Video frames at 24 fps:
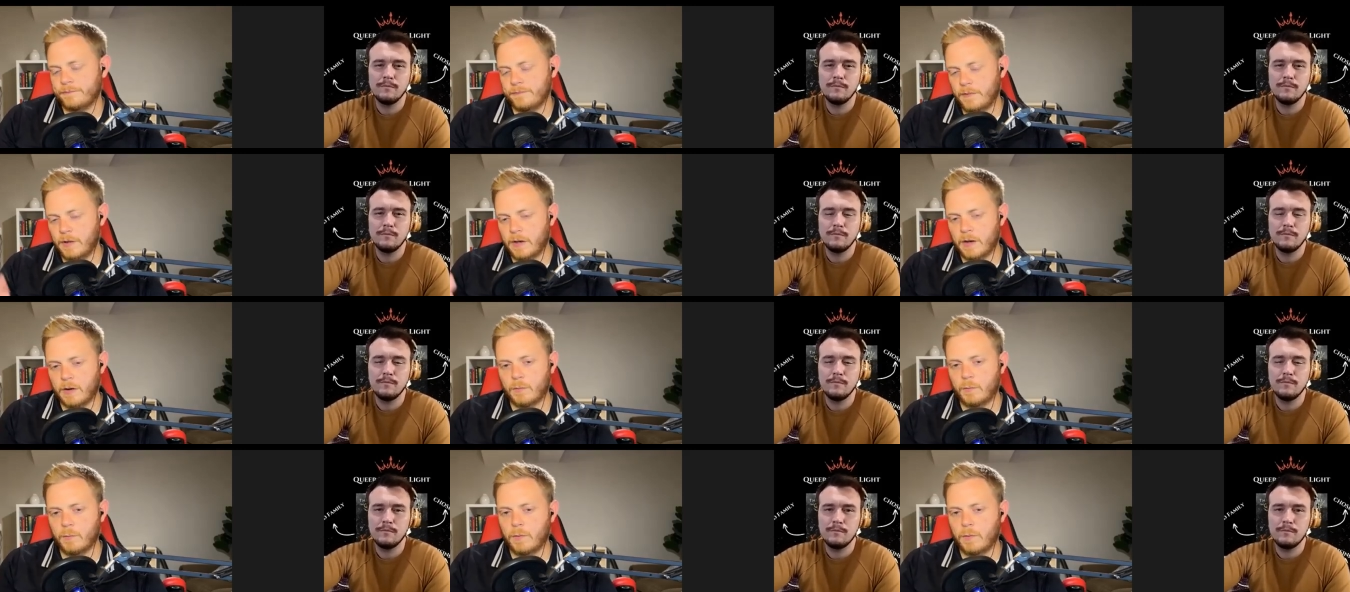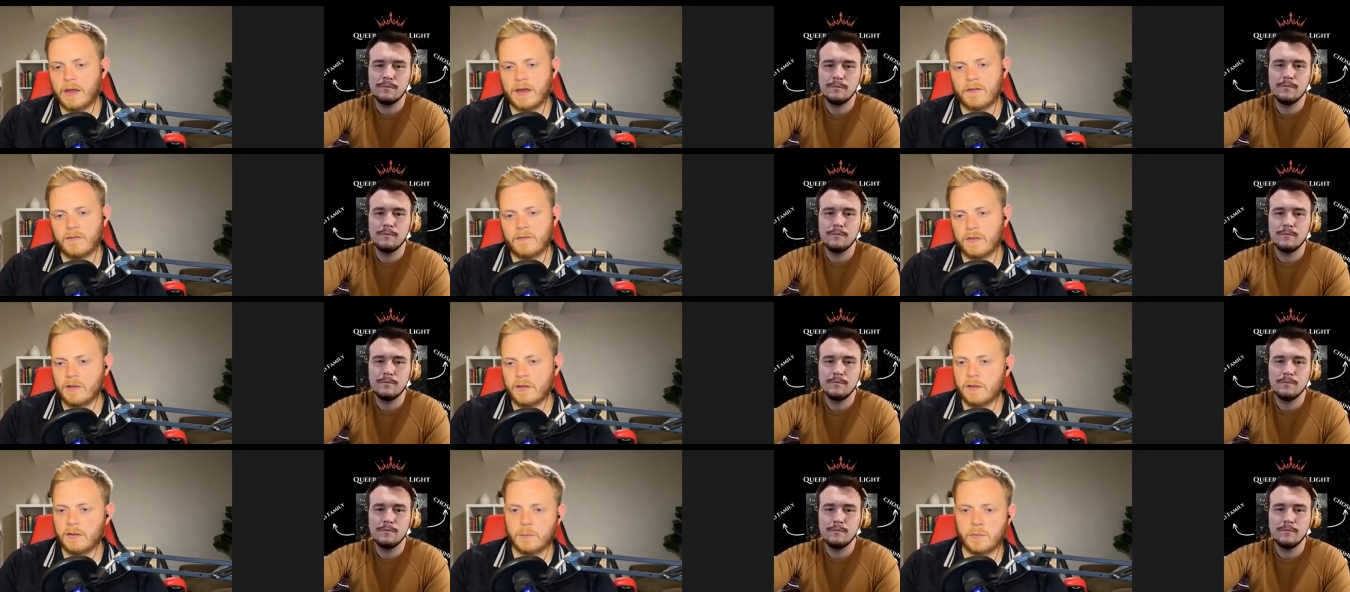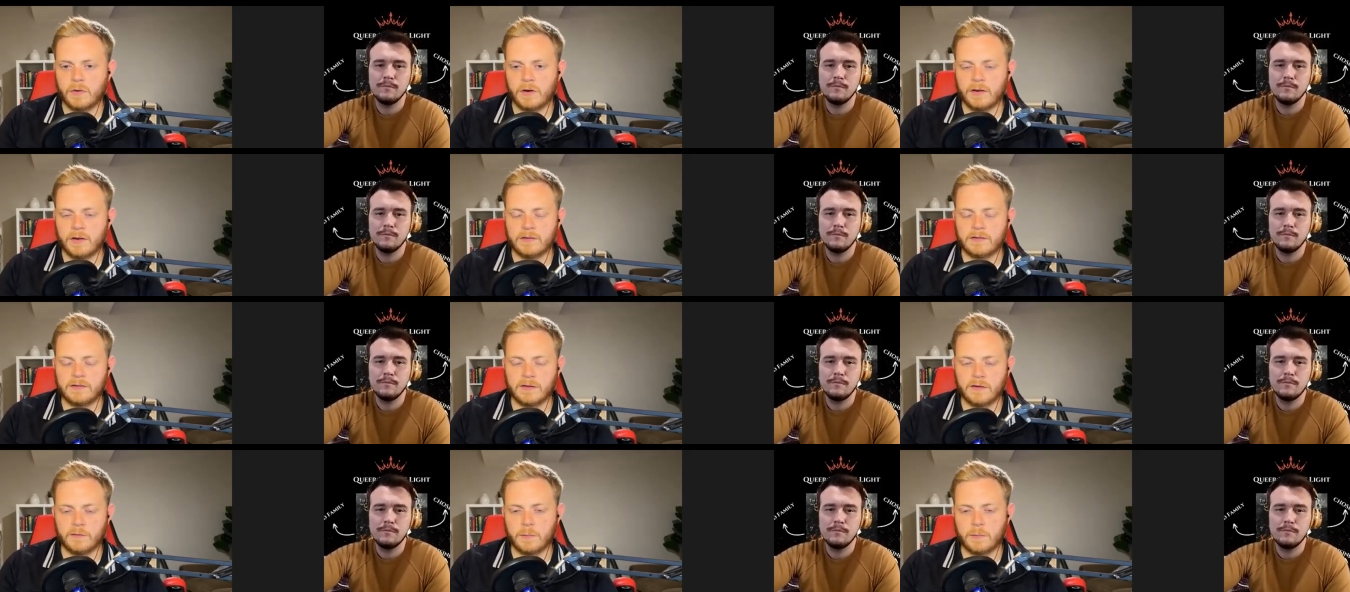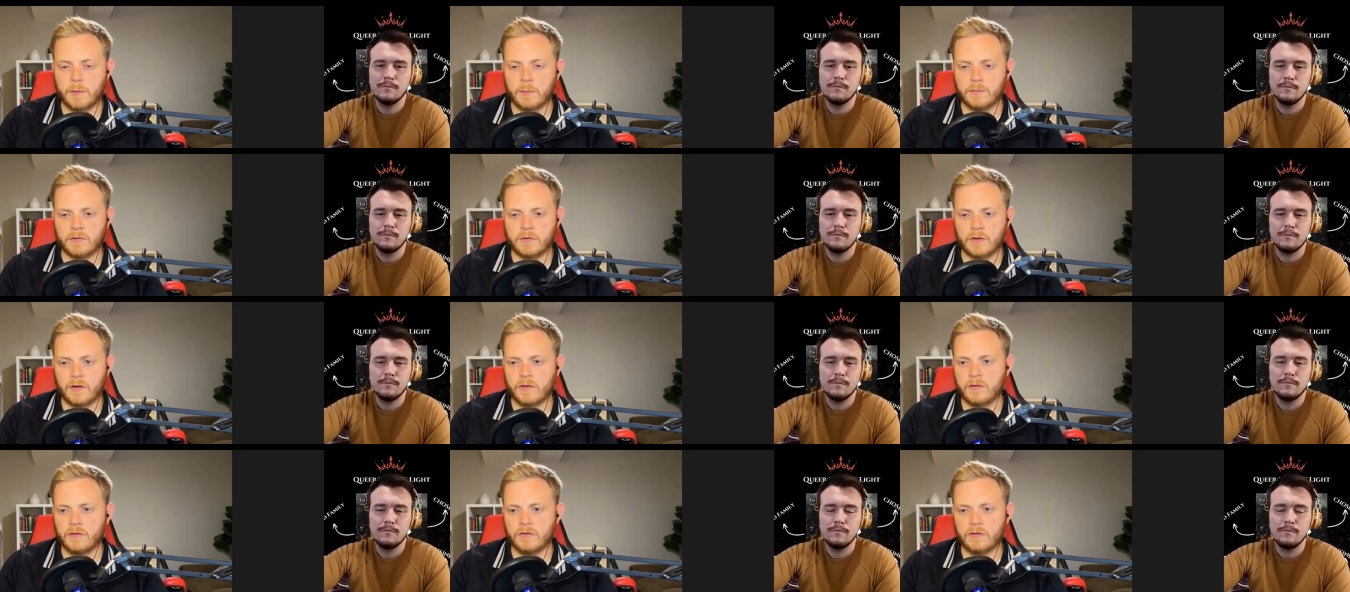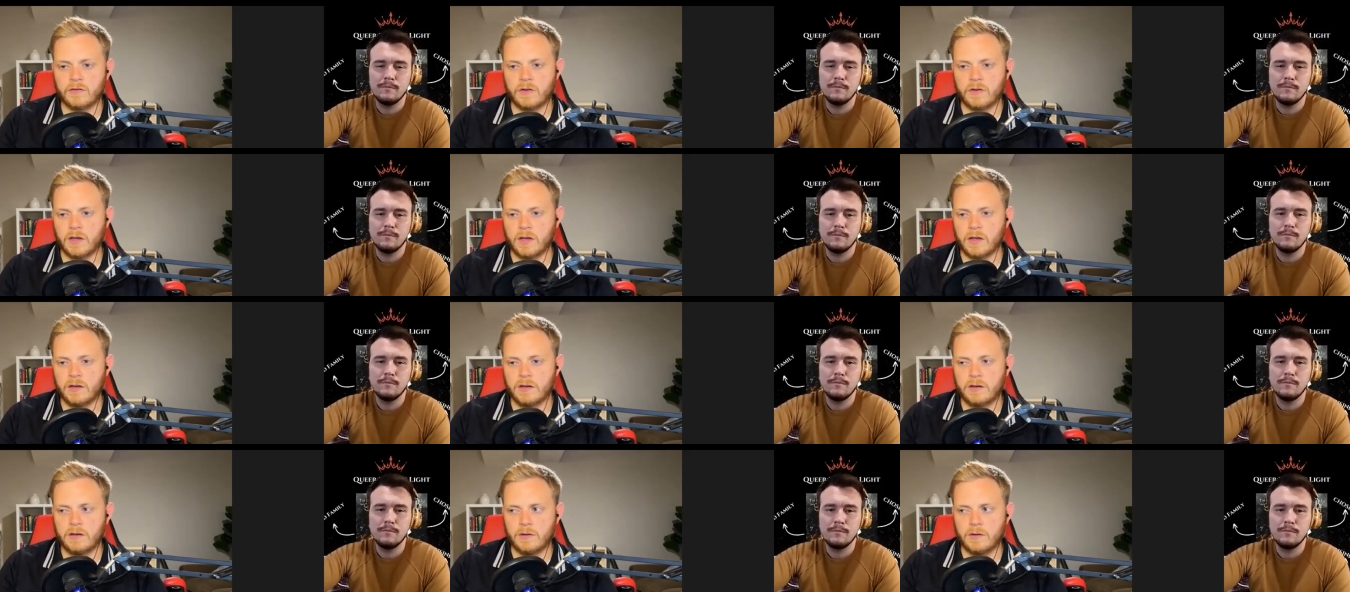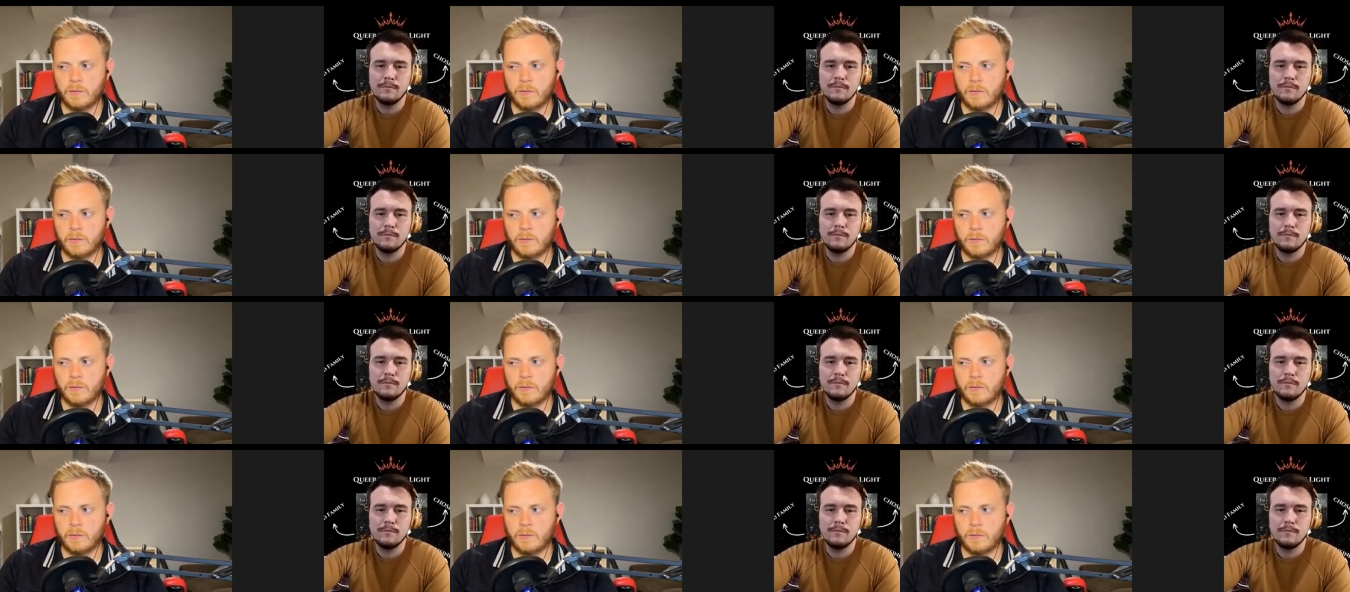Speaker 1: you know, we have the liberty as self-published authors to